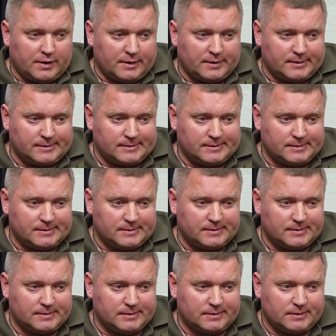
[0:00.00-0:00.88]
And
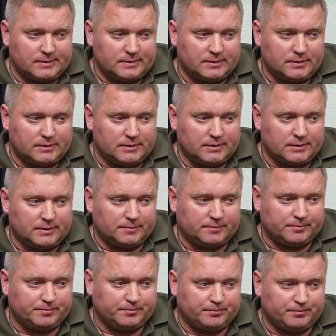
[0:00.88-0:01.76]
uh, with
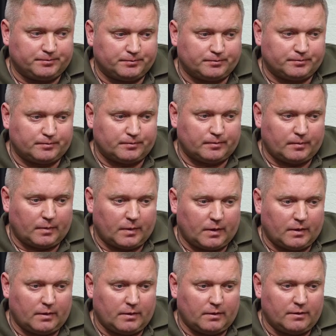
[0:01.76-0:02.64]
regards of
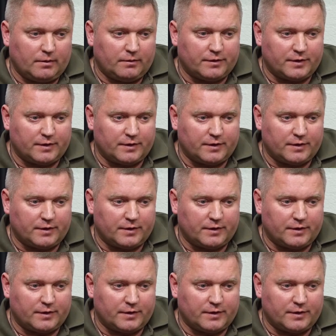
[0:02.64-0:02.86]
uh,